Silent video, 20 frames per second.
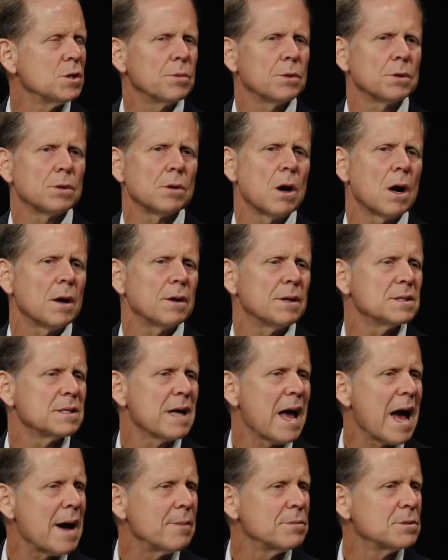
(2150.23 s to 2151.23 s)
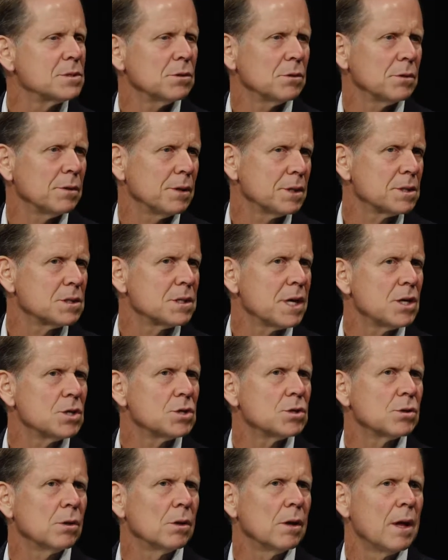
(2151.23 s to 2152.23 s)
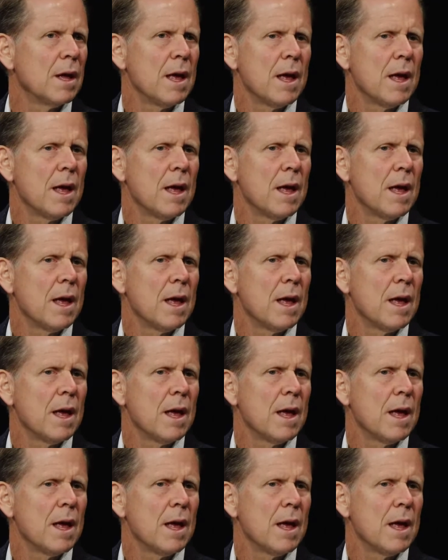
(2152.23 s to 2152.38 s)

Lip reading: with God is absolutely essential.